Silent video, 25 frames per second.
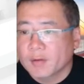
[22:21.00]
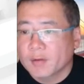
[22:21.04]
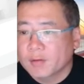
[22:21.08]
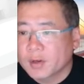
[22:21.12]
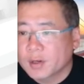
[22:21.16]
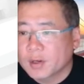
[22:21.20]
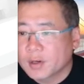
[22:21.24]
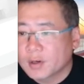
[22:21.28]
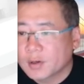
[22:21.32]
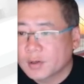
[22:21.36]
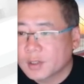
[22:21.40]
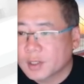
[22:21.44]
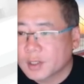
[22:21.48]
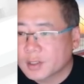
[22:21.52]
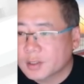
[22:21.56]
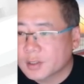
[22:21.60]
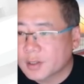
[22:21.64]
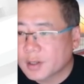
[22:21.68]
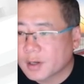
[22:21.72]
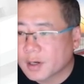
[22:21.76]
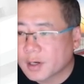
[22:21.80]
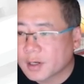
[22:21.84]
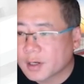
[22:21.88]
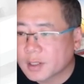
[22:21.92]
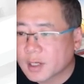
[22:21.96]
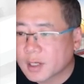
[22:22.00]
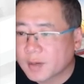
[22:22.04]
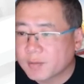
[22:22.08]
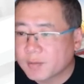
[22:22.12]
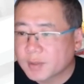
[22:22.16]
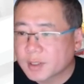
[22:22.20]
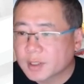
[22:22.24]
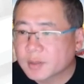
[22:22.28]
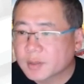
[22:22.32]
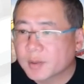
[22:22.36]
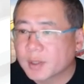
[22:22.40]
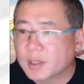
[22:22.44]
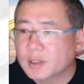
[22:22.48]
We noticed there are
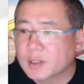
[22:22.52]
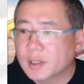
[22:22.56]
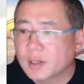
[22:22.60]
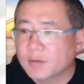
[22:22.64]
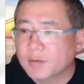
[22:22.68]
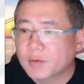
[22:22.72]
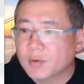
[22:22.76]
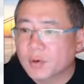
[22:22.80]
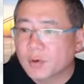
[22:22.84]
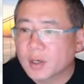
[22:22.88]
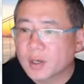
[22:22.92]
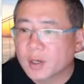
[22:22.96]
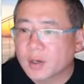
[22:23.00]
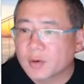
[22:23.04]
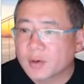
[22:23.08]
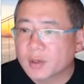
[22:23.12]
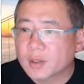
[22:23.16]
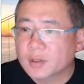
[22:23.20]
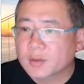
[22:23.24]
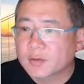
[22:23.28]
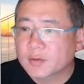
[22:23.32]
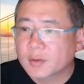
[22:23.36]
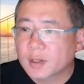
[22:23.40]
some expensive queries.